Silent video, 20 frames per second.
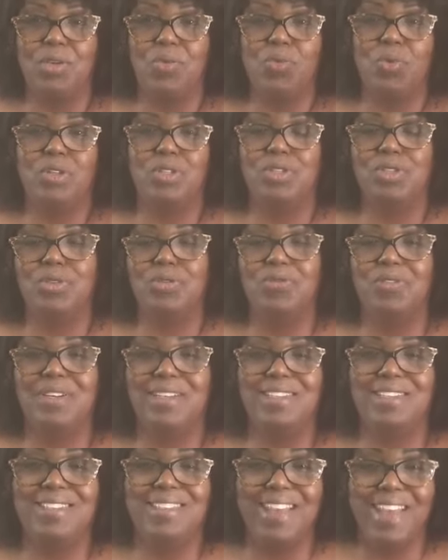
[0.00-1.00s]
once you've
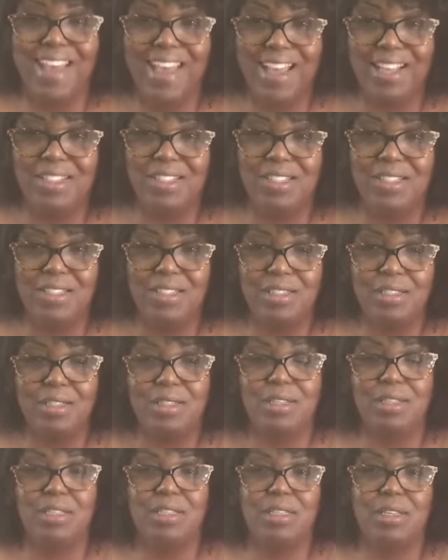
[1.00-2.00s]
attached
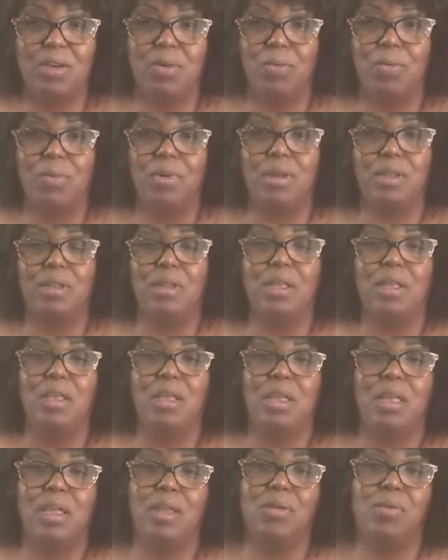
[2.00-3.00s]
to someone
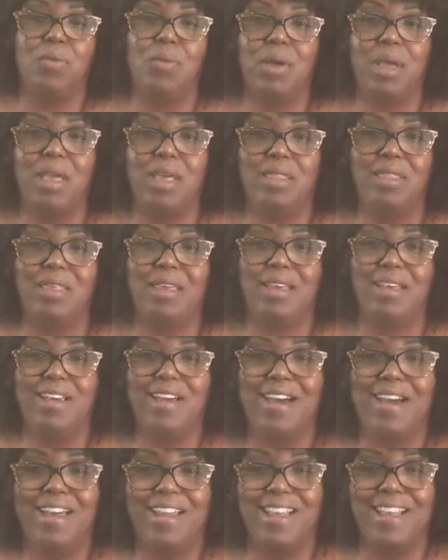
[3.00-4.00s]
in a way that
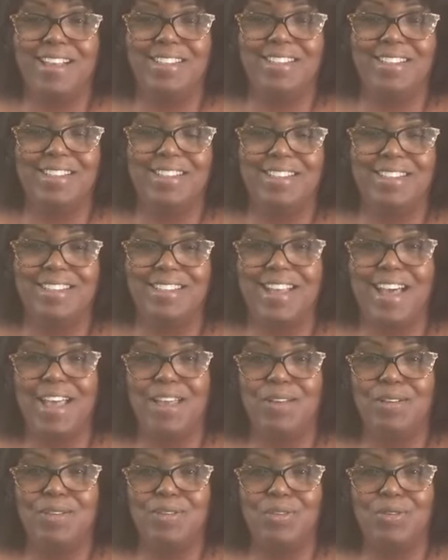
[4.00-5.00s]
God hasn't desired?